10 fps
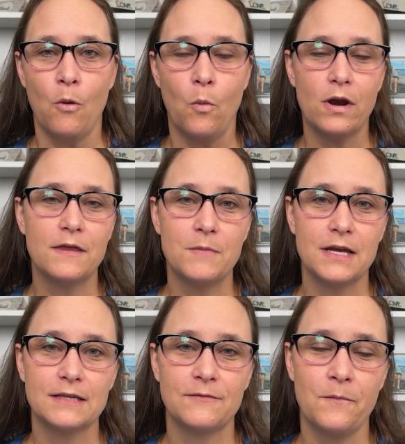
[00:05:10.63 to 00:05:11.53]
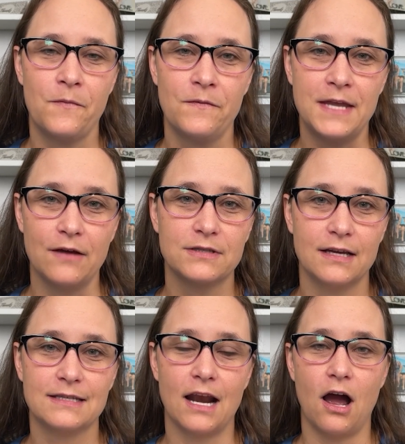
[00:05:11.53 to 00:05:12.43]
One of the biggest
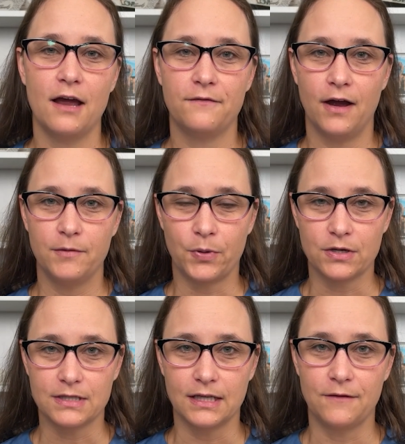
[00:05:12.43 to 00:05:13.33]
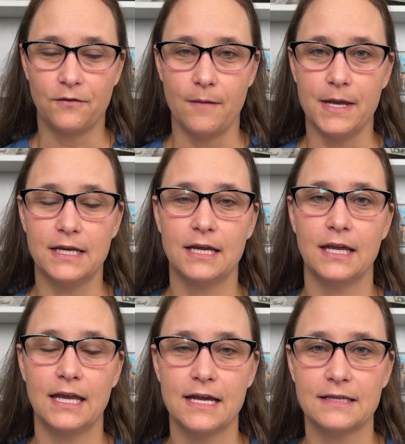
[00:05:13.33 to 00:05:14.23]
downsides that I find personally from it
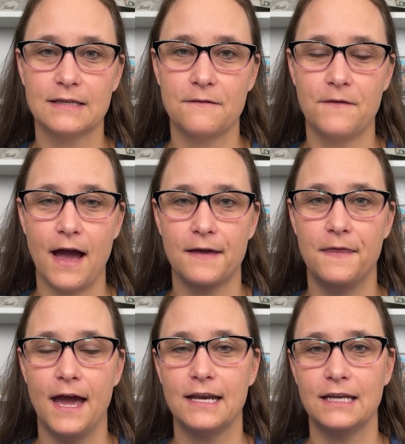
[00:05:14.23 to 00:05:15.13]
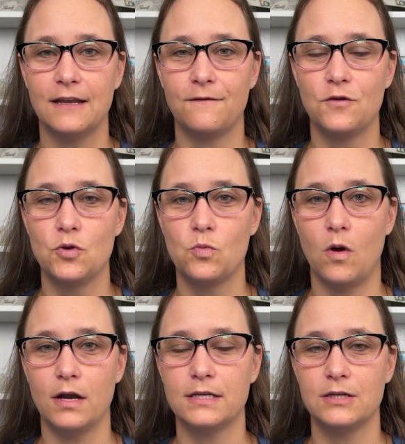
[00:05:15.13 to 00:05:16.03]
is the fact that if you
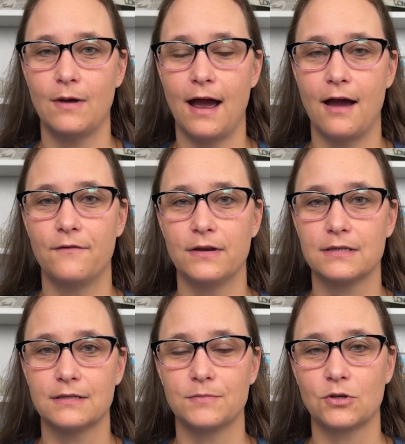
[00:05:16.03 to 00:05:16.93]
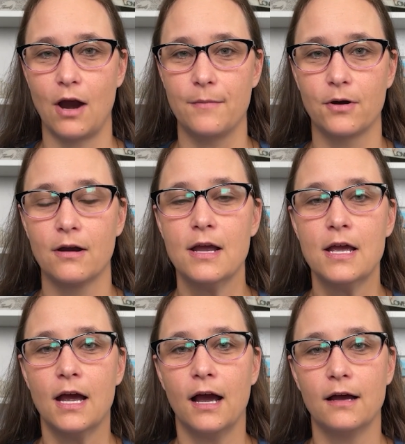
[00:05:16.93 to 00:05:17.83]
want to have a subscriber
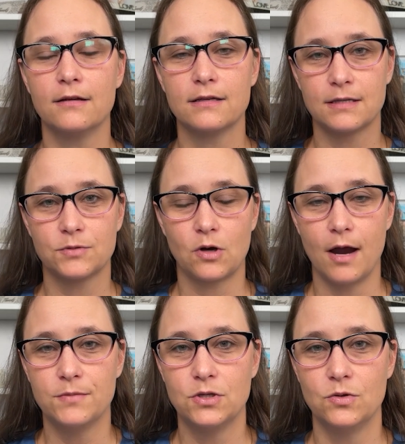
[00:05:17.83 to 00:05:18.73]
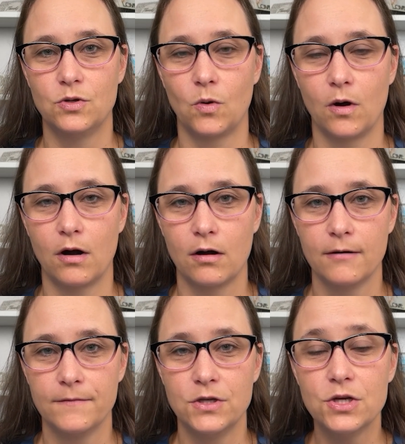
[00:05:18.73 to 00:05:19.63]
uh, subscribe to your
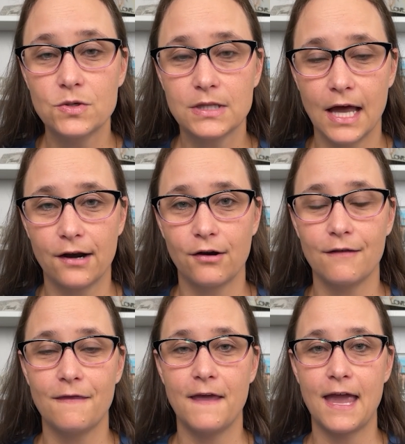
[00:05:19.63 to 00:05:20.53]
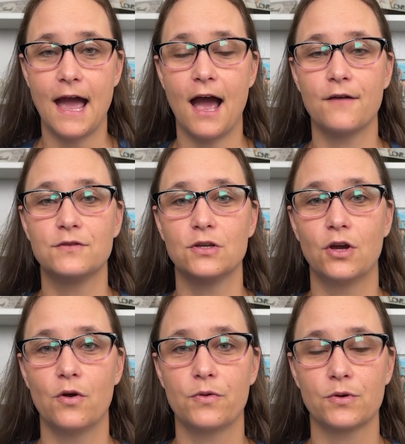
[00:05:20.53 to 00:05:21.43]
newsletter, they have to
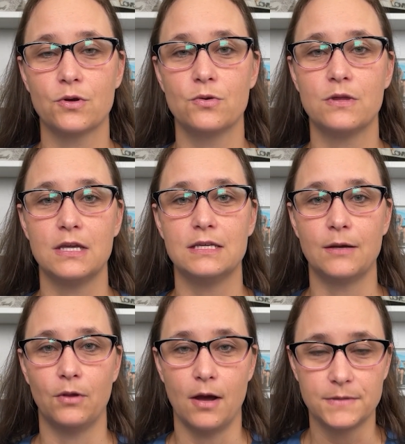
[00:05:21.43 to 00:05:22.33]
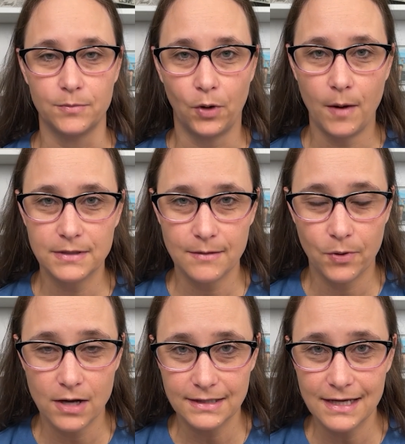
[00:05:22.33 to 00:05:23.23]
go through the double opt-in
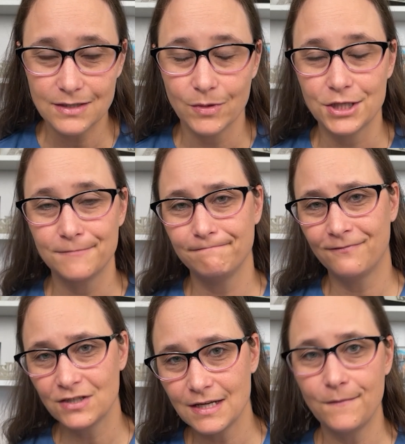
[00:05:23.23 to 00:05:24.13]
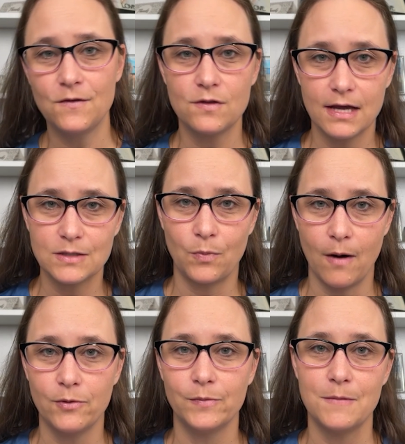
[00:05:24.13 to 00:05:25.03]
process, which for some of you that's
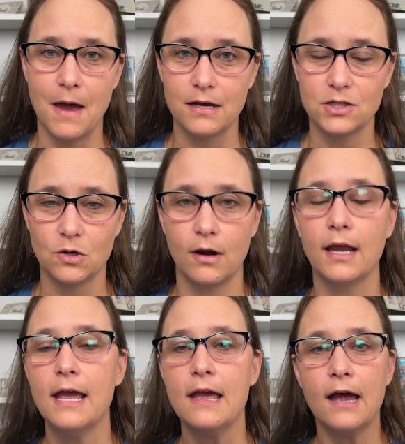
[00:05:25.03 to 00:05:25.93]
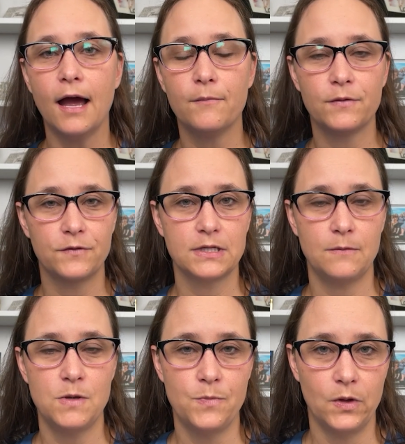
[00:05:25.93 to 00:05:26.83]
probably mandatory, um, but for
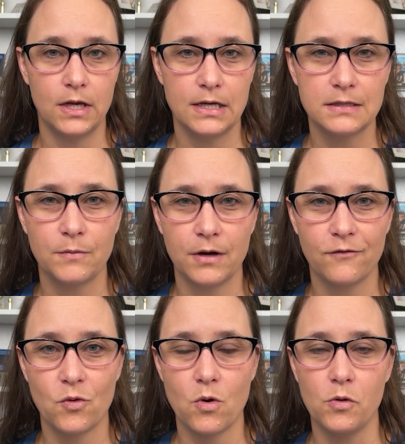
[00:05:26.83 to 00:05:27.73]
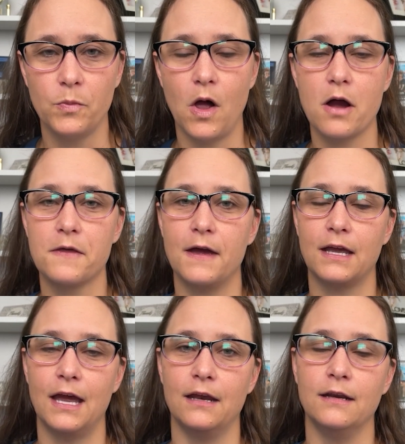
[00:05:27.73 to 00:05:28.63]
some people it is a bit of a roadblock that
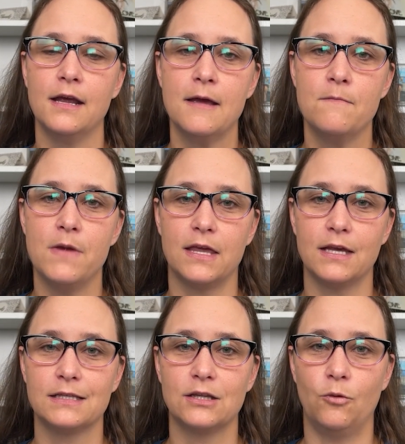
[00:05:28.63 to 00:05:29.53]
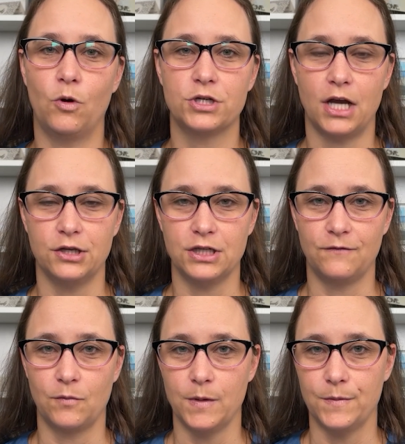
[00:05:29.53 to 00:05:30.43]
can make things a little more challenging
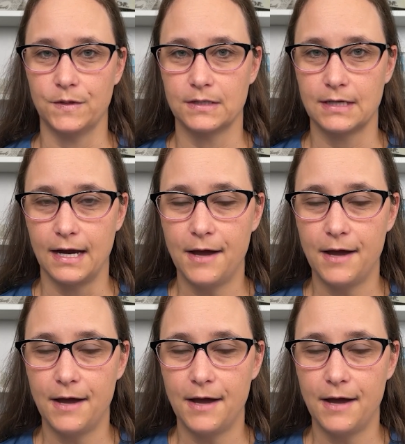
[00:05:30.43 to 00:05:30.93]
for people to sign